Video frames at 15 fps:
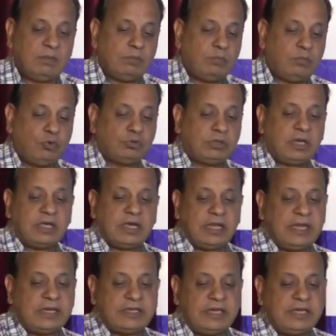both are
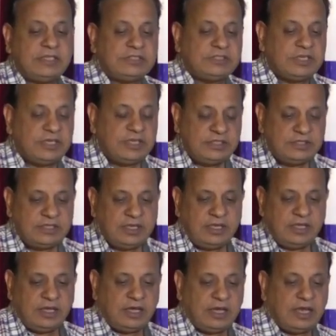connected in series,
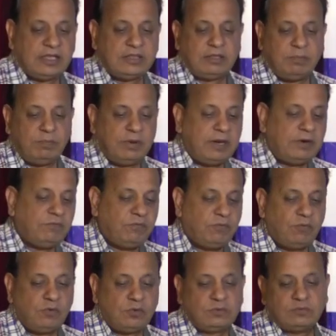and the blood
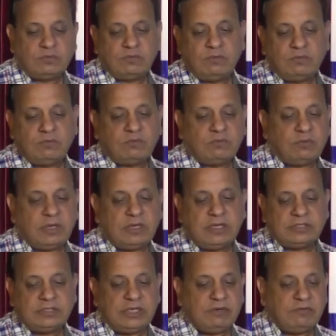flows in
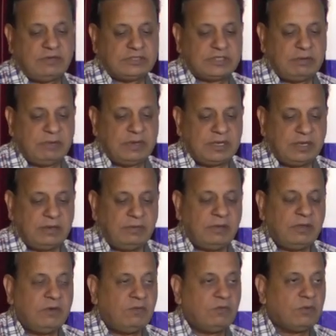a sequential manner
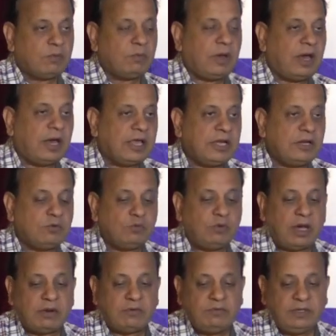from RA to
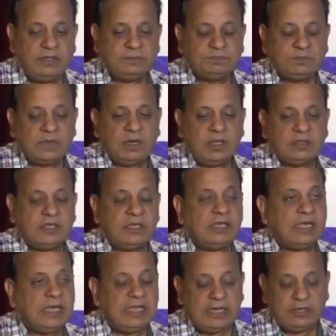RV, then
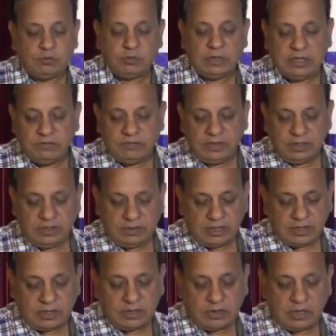LA to
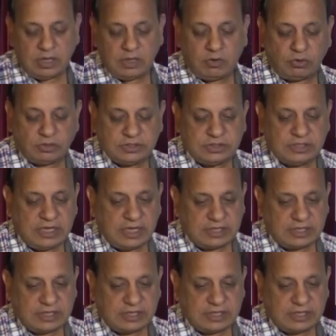LV, crossing the